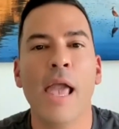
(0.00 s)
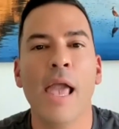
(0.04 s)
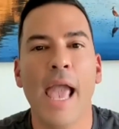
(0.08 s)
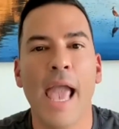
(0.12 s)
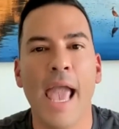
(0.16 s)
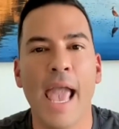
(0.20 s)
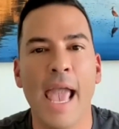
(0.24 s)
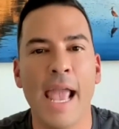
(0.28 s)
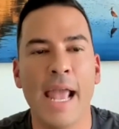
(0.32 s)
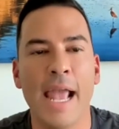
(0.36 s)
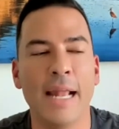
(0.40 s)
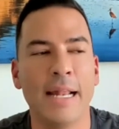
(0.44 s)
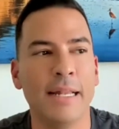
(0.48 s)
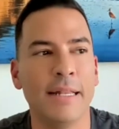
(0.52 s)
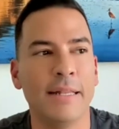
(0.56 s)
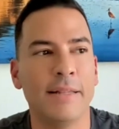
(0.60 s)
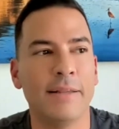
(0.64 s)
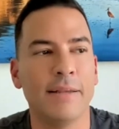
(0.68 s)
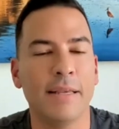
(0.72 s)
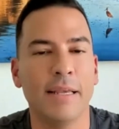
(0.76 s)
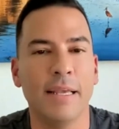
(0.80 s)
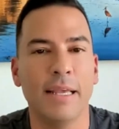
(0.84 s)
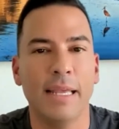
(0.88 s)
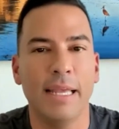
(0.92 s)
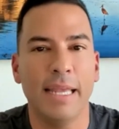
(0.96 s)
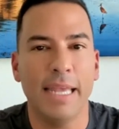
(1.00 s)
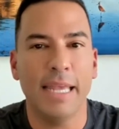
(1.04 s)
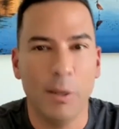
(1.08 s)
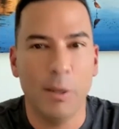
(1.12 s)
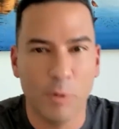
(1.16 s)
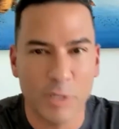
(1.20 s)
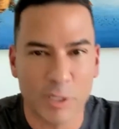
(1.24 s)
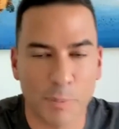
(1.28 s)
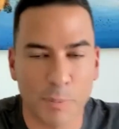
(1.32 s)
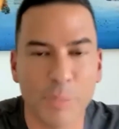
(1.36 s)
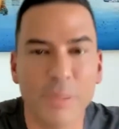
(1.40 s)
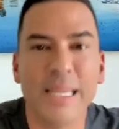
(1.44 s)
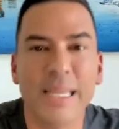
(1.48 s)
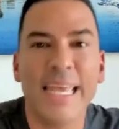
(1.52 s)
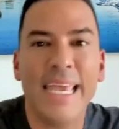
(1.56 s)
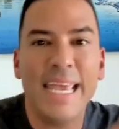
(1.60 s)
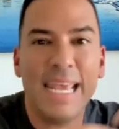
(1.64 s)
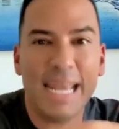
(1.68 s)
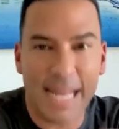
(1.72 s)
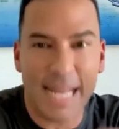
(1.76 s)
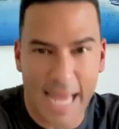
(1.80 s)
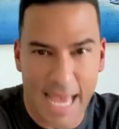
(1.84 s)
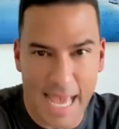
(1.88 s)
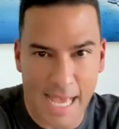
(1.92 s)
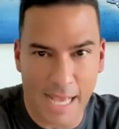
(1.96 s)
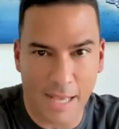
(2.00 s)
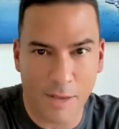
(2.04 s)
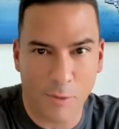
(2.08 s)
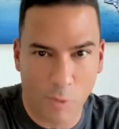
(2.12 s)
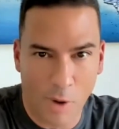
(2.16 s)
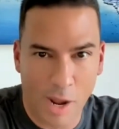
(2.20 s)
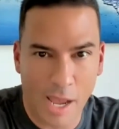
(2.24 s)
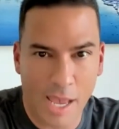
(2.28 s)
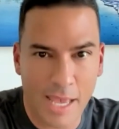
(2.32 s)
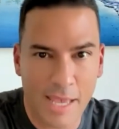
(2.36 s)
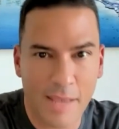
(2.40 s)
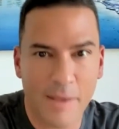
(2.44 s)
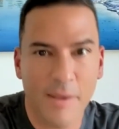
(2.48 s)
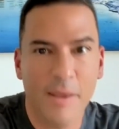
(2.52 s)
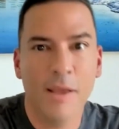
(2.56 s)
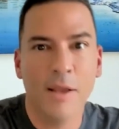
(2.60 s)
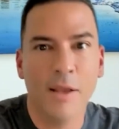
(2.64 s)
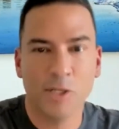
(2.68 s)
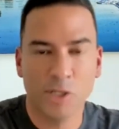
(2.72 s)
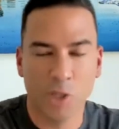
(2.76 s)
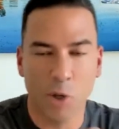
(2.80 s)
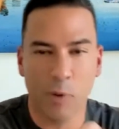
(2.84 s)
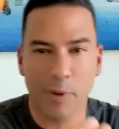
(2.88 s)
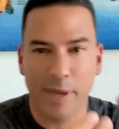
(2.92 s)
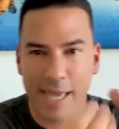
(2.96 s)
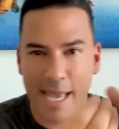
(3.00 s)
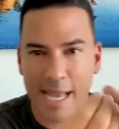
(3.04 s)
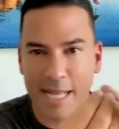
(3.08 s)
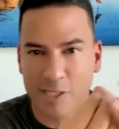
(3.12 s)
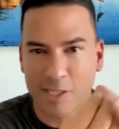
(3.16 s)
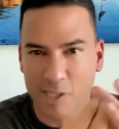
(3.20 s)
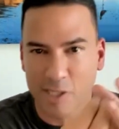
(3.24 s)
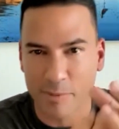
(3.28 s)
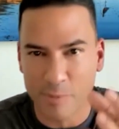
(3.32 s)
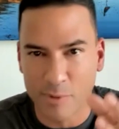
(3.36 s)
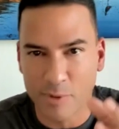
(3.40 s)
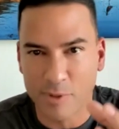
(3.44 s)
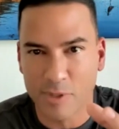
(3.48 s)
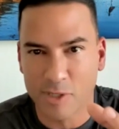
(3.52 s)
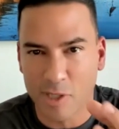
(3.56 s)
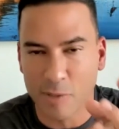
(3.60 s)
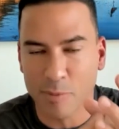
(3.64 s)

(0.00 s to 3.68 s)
and he was bleeding, right? So he had some